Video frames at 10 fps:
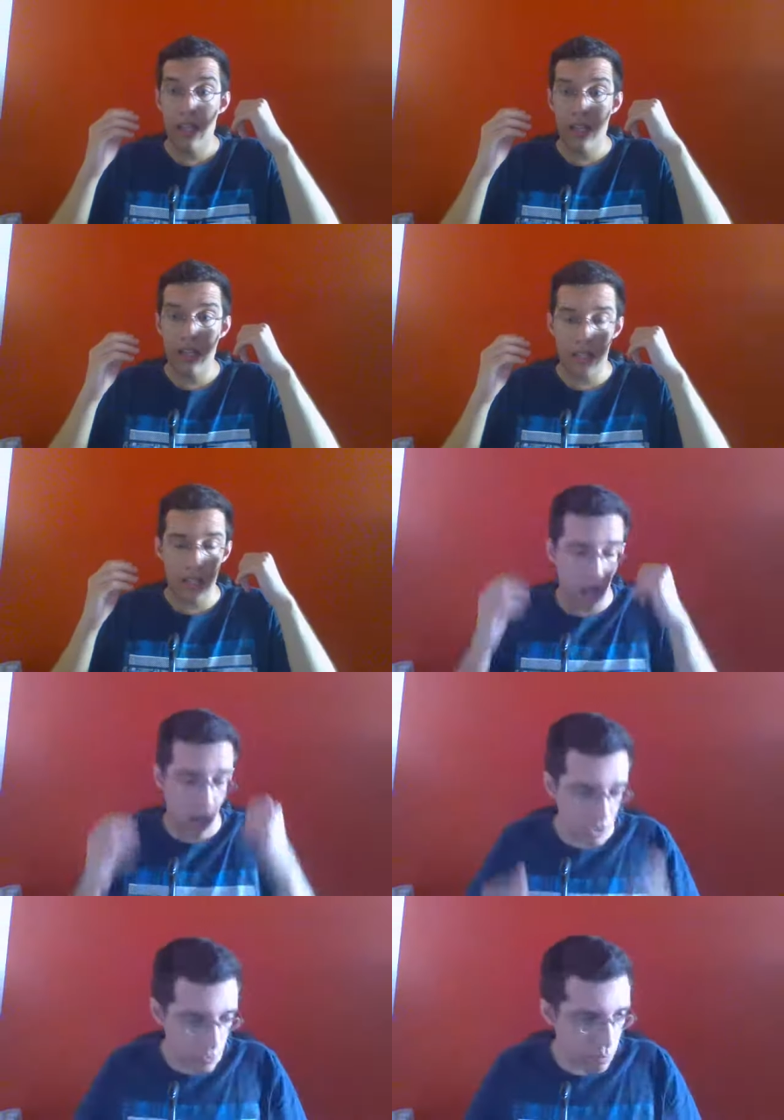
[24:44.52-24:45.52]
and
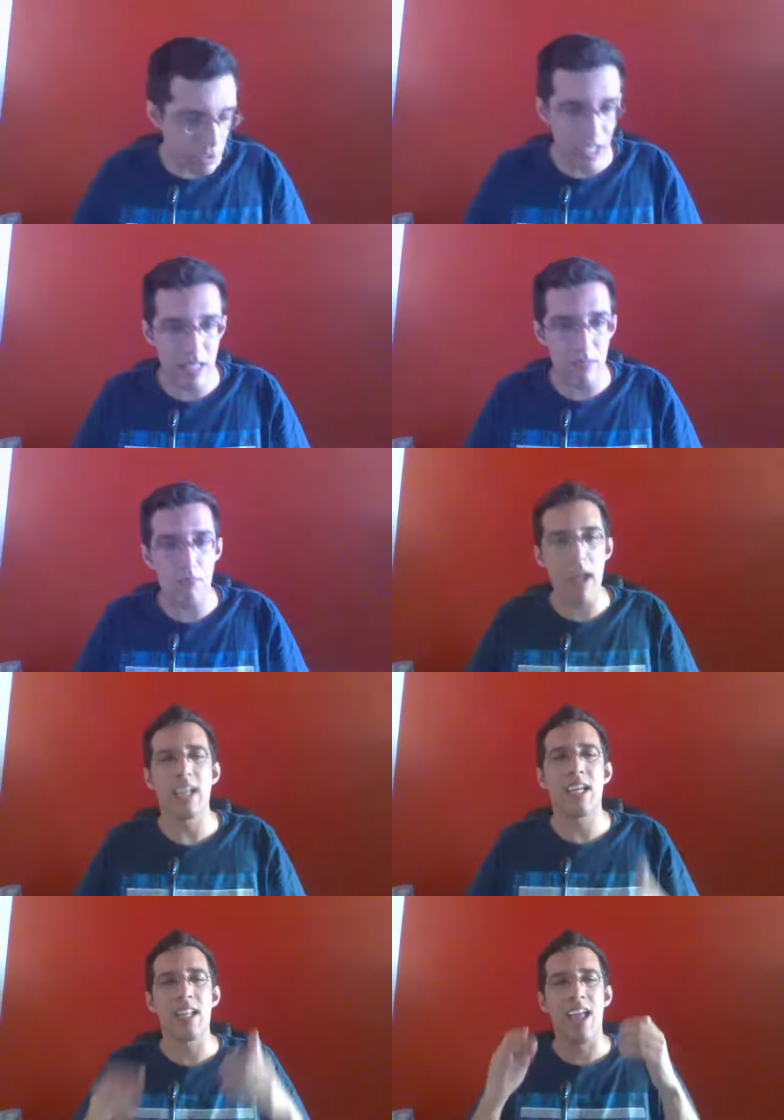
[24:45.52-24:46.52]
God, please
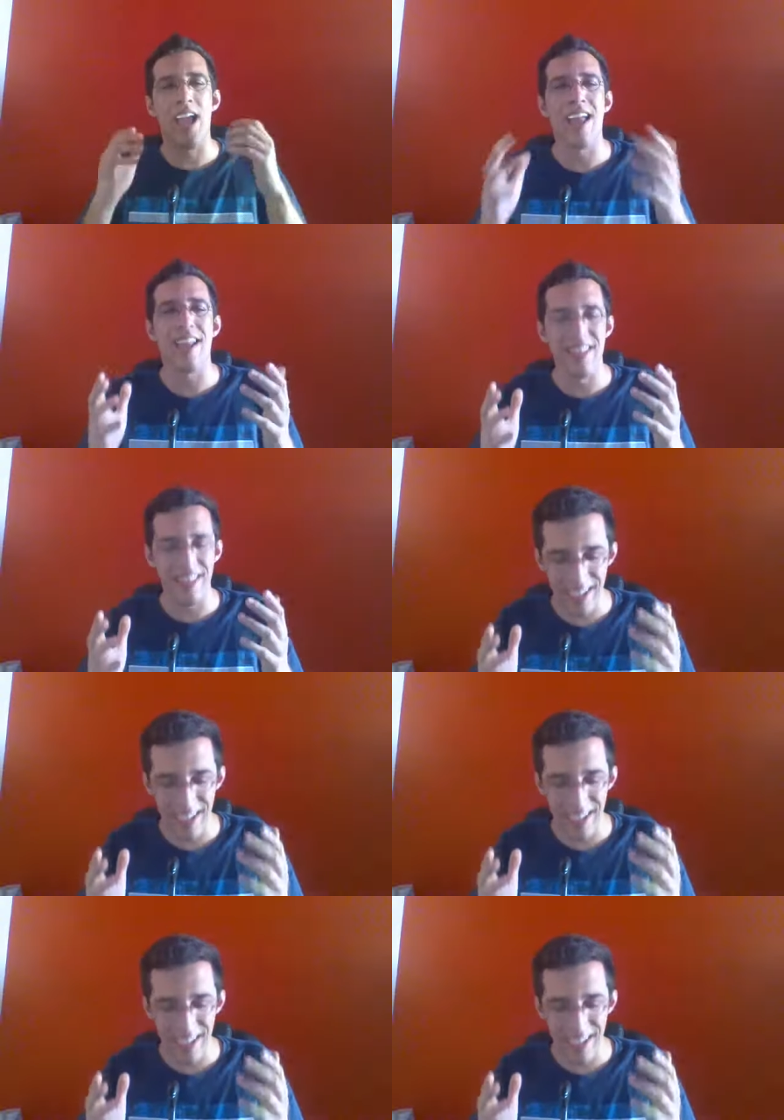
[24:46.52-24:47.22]
make it end.